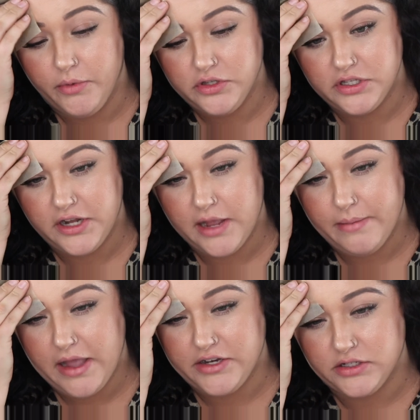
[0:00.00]
Most of the
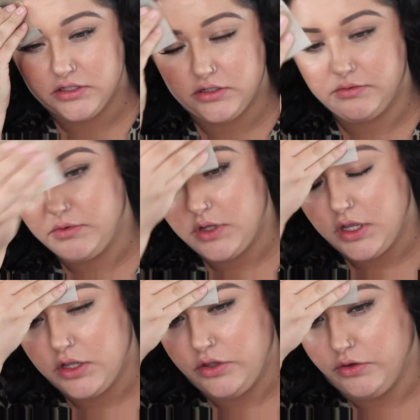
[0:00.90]
time I just
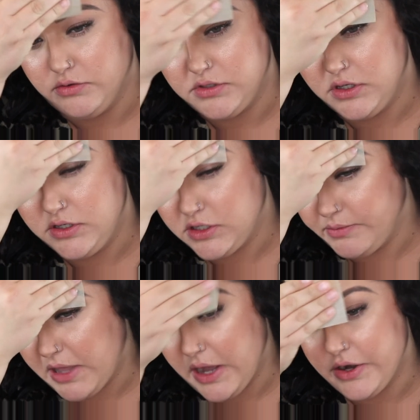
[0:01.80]
use
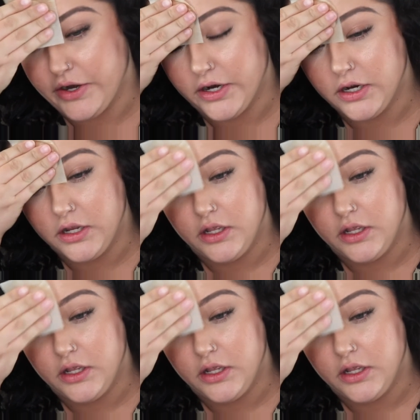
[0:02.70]
some powder